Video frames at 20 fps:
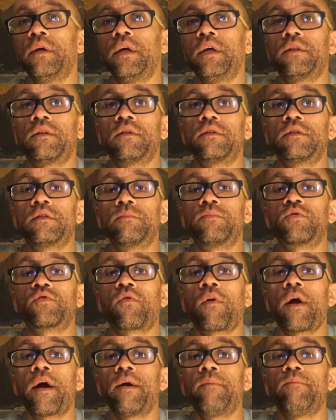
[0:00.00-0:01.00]
hit the
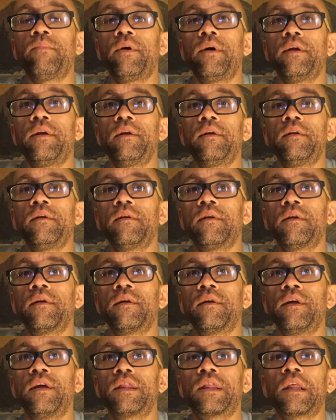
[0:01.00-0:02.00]
subscribe button,
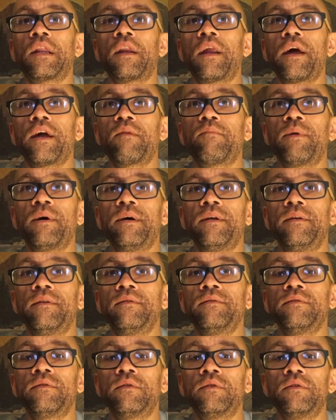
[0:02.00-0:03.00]
hit the like
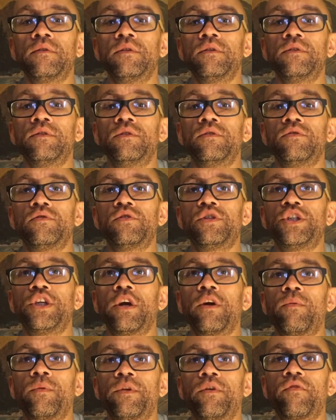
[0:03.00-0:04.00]
button, and
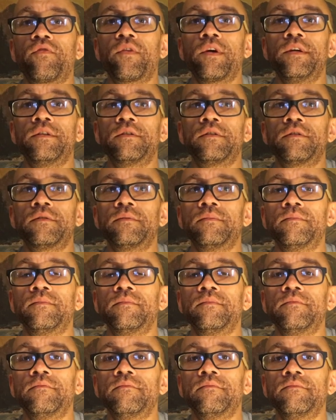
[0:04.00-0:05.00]
share it with your friends.
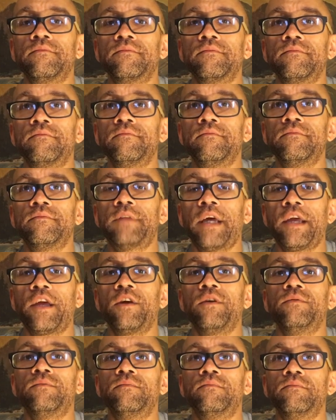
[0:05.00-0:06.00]

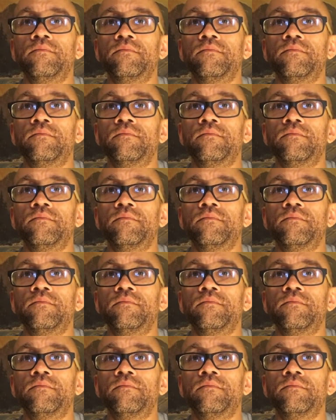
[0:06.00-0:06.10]
Thank you.